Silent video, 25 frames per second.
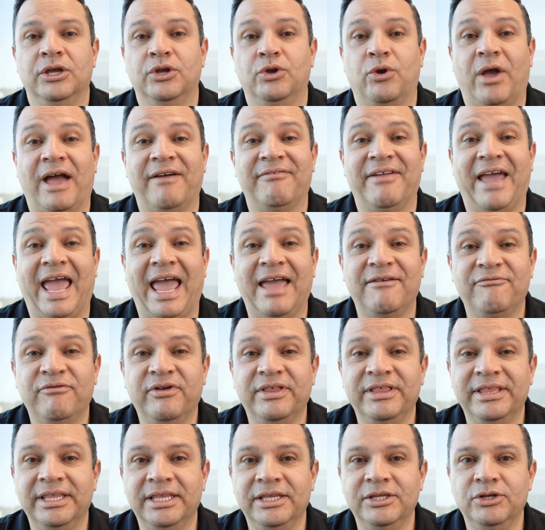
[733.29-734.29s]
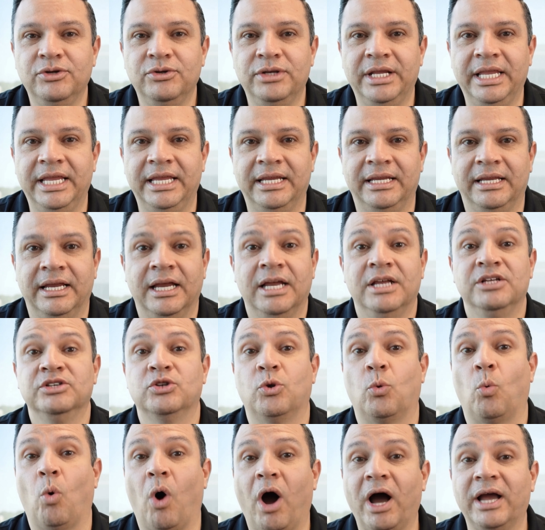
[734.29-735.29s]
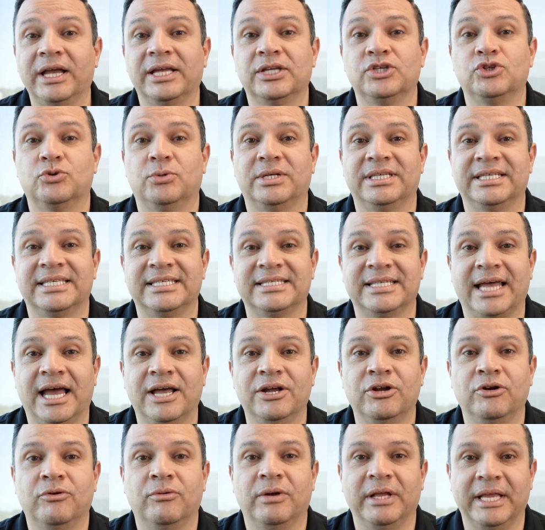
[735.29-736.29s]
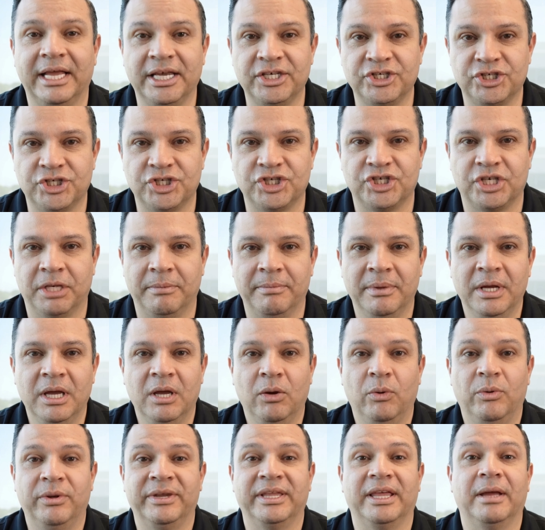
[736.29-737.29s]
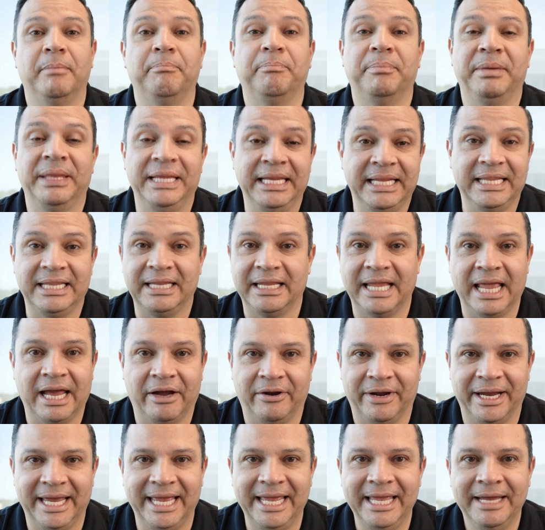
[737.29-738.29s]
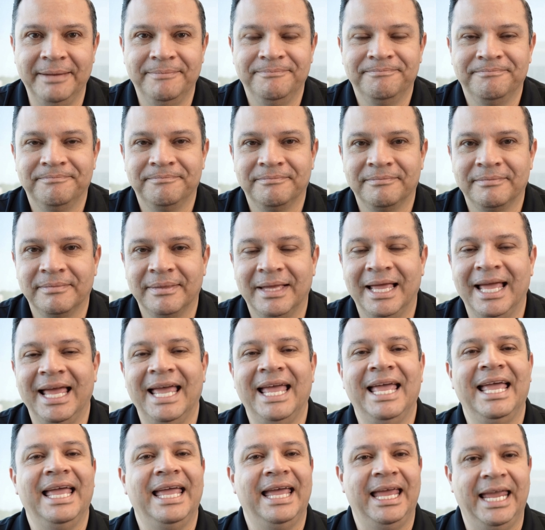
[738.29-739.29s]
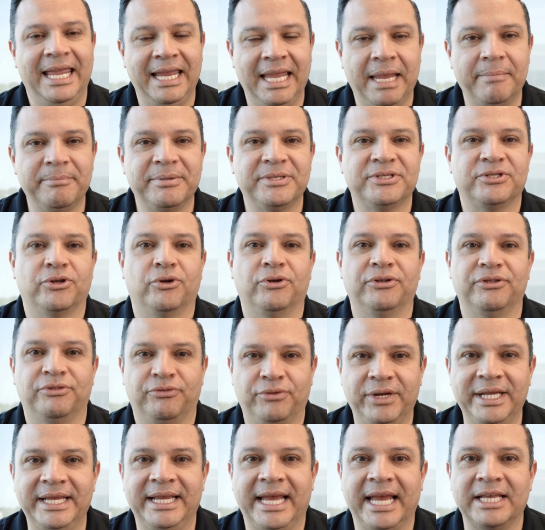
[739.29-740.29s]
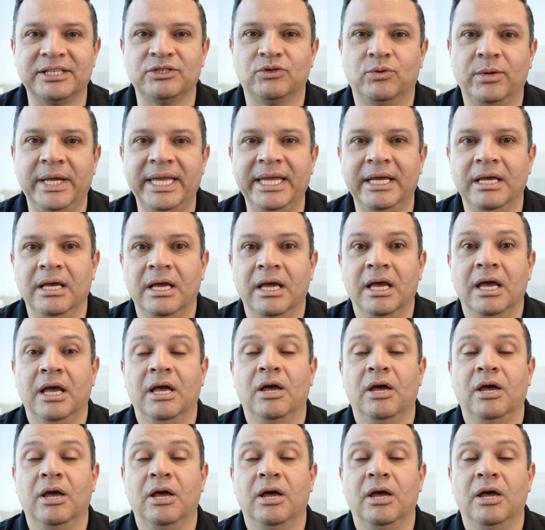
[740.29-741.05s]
you have everything you need to walk into a designer relationship with complete clarity. In episode 3 next week,